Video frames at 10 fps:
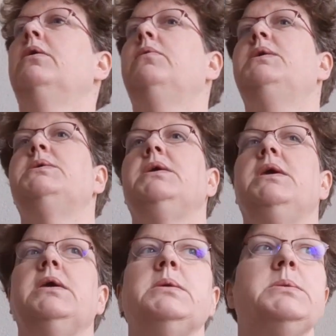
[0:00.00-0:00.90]
which
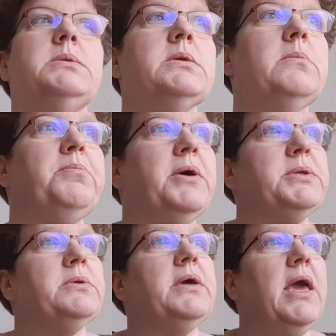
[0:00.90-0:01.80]
is
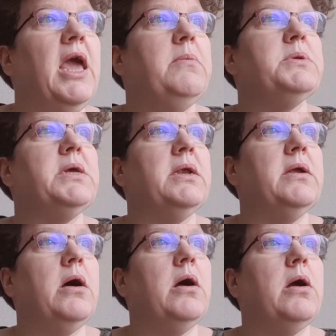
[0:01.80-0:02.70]
puzzle games that
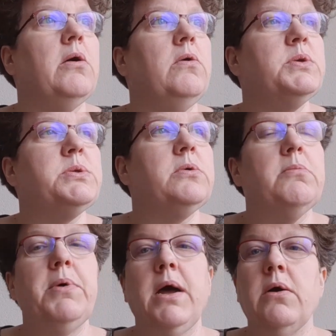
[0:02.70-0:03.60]
are also
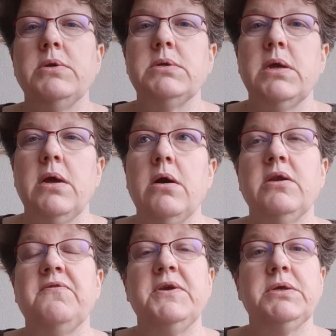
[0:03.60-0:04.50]
about
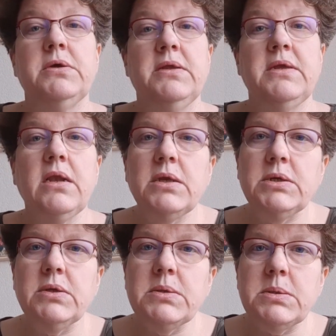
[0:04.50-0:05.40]
artificial
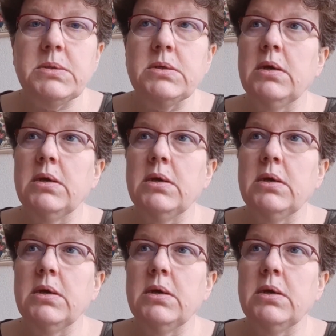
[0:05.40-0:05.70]
intelligence